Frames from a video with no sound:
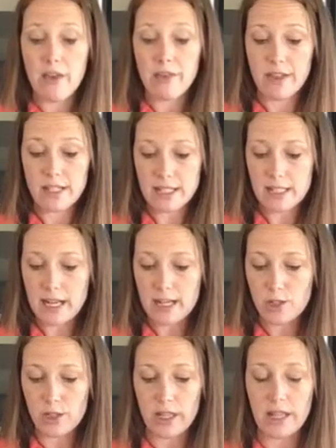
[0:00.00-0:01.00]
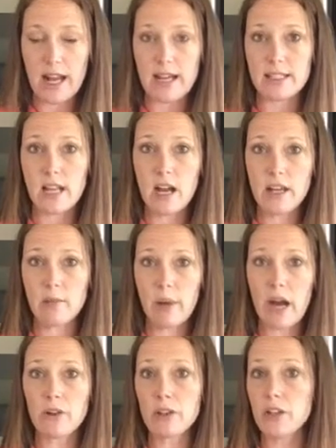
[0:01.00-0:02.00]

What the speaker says: this is actually, it has onion powder,